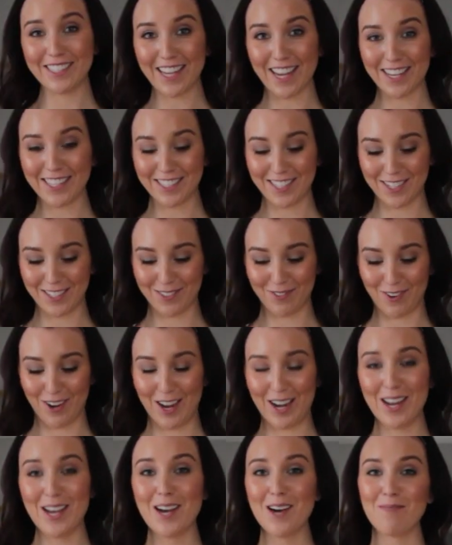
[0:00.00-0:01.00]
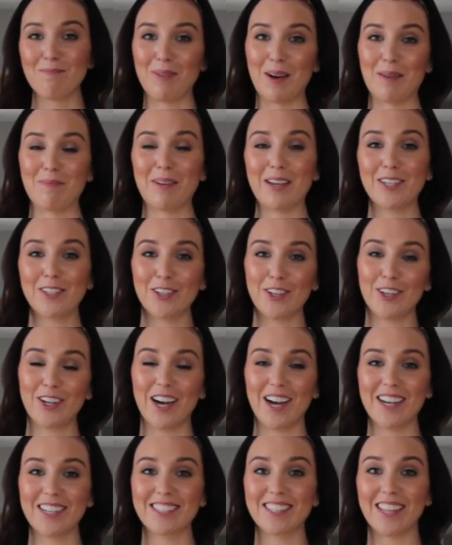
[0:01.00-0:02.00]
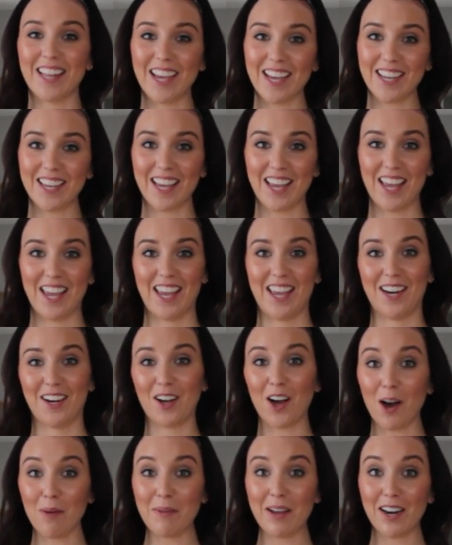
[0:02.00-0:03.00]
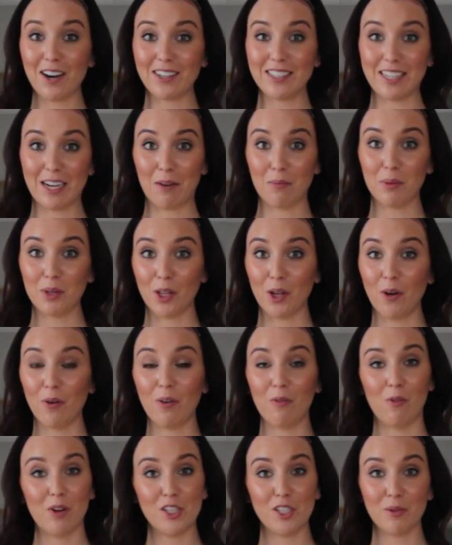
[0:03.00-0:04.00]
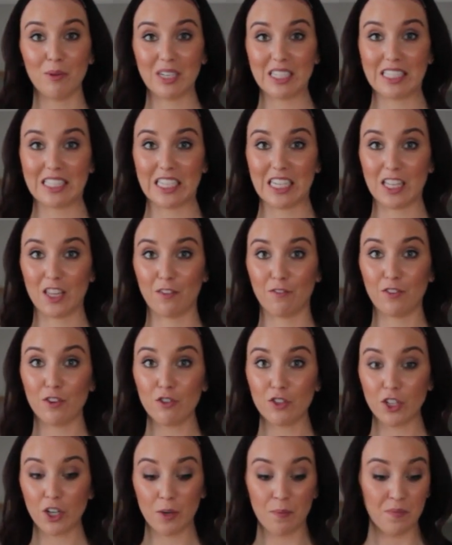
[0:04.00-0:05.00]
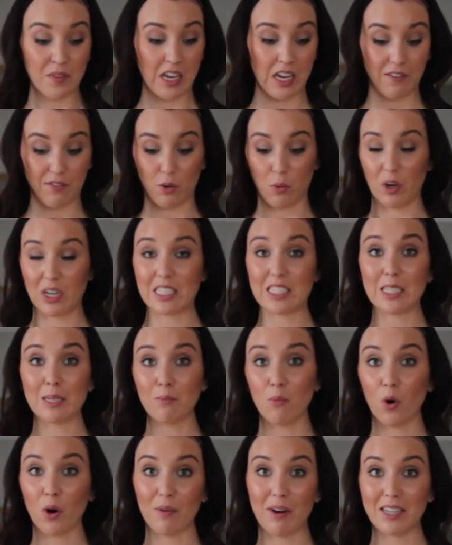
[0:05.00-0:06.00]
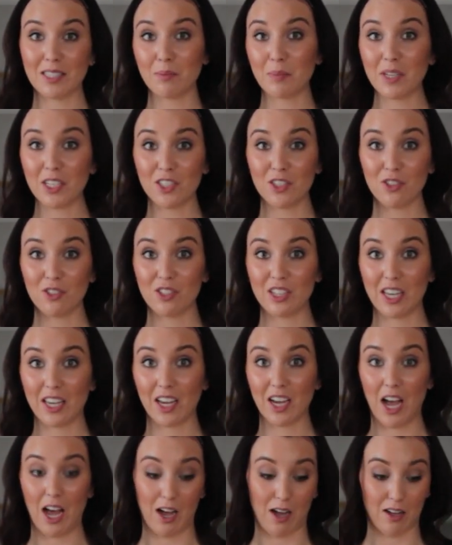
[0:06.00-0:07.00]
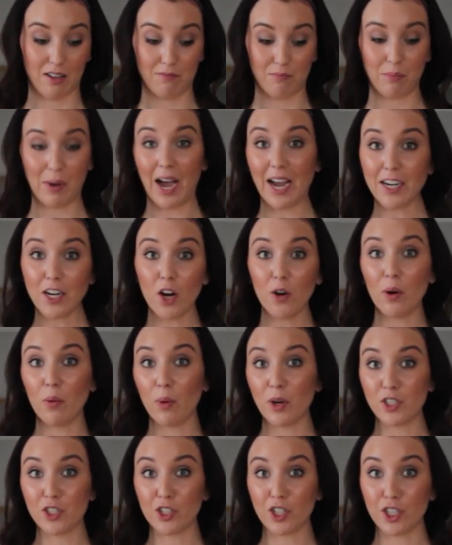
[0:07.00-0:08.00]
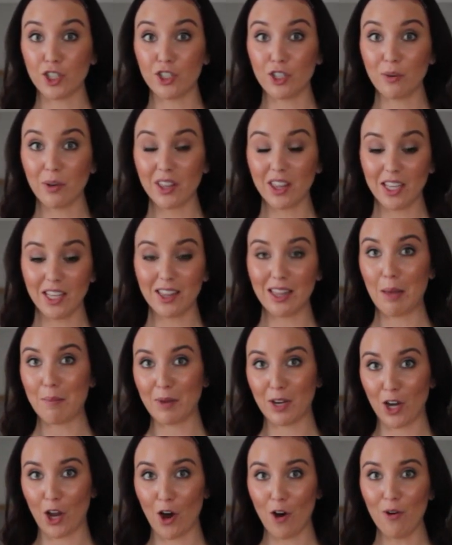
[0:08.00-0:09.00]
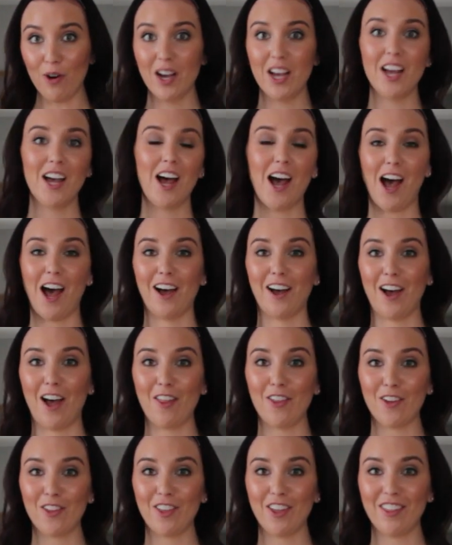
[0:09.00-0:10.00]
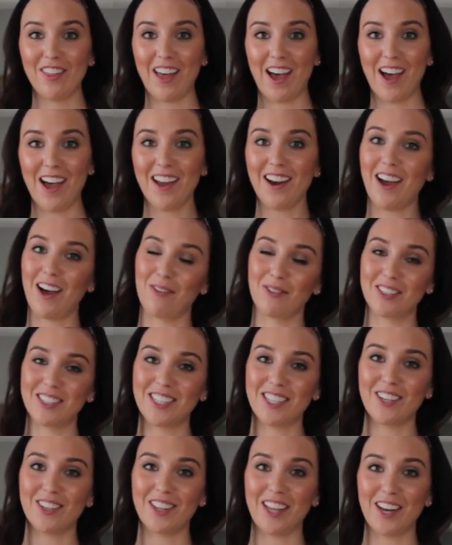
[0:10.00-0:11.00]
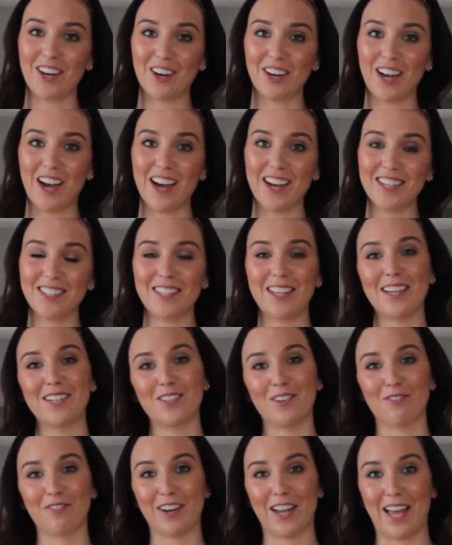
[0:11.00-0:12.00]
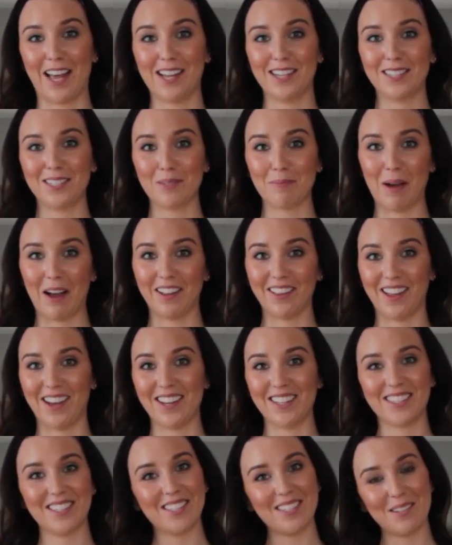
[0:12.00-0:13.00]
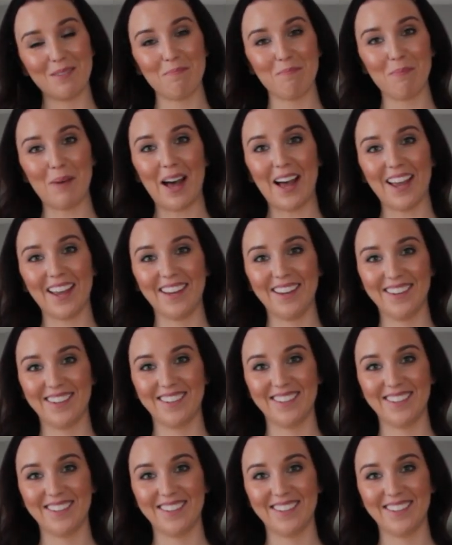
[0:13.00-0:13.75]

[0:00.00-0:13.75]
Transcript: taste this one, but make sure you guys like and comment down below what you want to see in the future. If you want to see more recipes using pie dough and what you can do with it, let me know. Other than that, I will see you later, guys, and don't forget, smile lots. Bye!